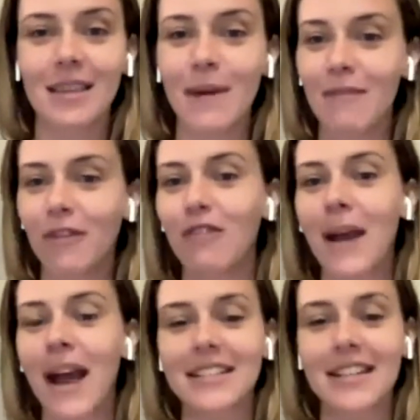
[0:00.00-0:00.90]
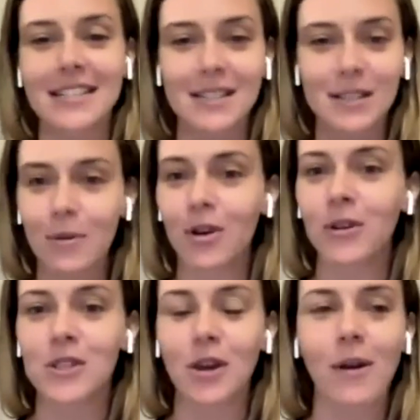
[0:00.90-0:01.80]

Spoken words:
the Mindful Life Practice, Sober Girls